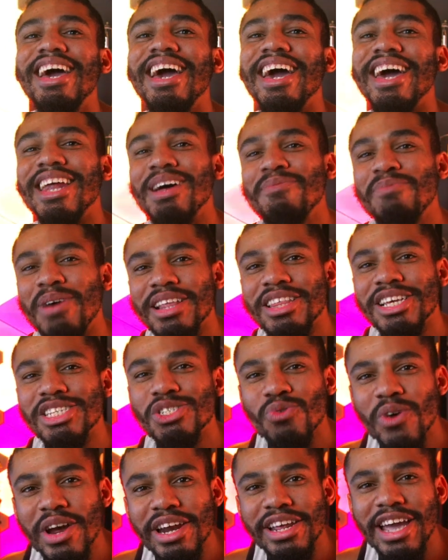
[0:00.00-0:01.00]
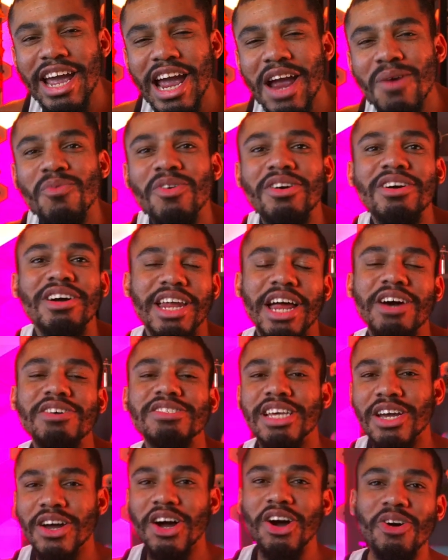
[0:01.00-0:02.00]
And I bought this red camera, and I
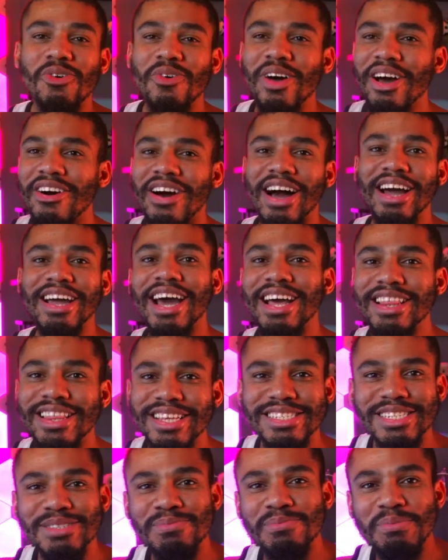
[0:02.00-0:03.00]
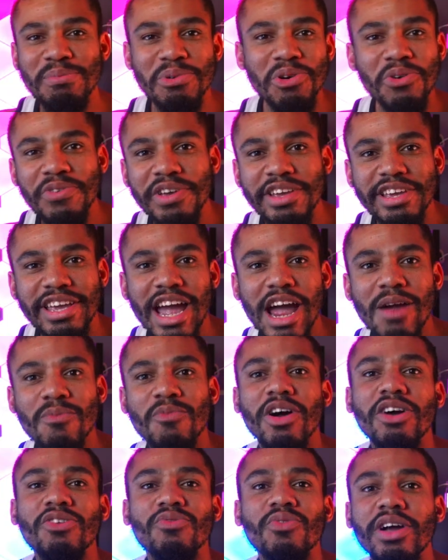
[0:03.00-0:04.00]
was like, oh wow, I got this movie
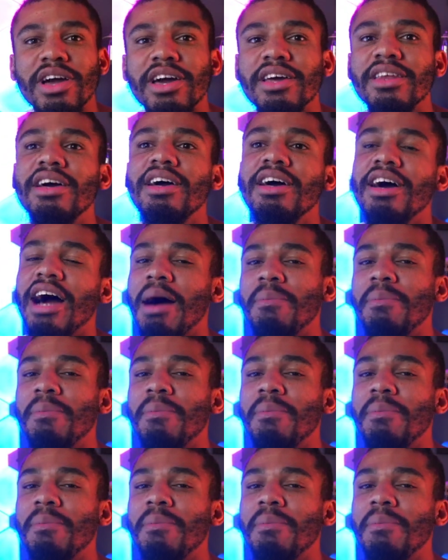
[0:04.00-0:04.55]
camera on red.